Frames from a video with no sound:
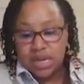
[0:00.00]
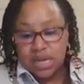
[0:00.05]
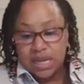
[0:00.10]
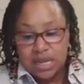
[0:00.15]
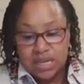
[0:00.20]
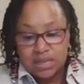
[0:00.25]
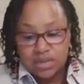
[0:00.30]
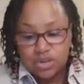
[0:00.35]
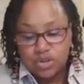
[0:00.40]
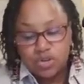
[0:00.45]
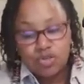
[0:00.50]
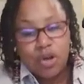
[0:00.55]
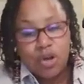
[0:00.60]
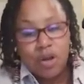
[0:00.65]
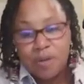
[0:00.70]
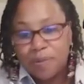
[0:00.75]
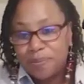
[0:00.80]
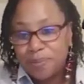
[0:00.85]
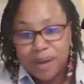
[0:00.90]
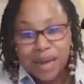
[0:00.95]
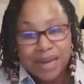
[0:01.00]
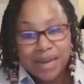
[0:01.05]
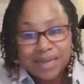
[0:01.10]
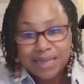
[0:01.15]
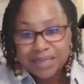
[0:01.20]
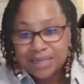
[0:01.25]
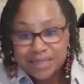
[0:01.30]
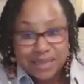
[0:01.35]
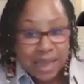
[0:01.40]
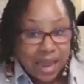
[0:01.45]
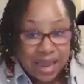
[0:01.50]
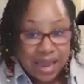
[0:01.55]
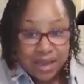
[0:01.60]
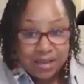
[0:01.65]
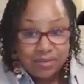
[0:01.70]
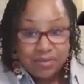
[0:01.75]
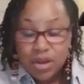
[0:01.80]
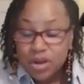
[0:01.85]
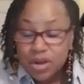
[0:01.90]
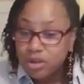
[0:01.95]
Either you're going to play it
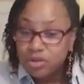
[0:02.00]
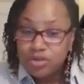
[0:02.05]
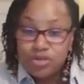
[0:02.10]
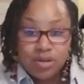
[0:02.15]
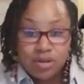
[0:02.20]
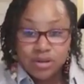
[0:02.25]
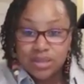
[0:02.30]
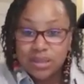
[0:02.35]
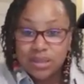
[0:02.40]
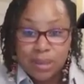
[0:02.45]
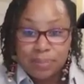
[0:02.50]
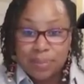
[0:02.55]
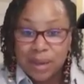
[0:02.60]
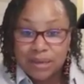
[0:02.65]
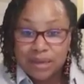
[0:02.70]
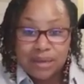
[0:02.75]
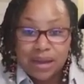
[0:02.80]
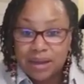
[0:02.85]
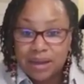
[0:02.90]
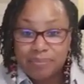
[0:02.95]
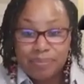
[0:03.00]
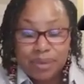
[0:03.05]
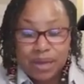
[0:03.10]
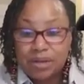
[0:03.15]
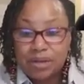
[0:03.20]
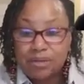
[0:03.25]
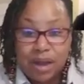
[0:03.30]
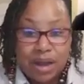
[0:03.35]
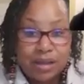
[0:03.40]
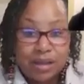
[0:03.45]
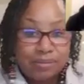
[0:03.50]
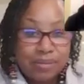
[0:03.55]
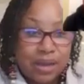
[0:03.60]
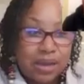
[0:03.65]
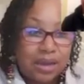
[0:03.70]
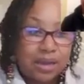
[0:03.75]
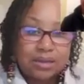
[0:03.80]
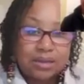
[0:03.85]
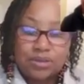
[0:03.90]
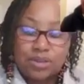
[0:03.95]
safe, or you're going to step out there and be great,
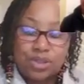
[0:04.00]
man.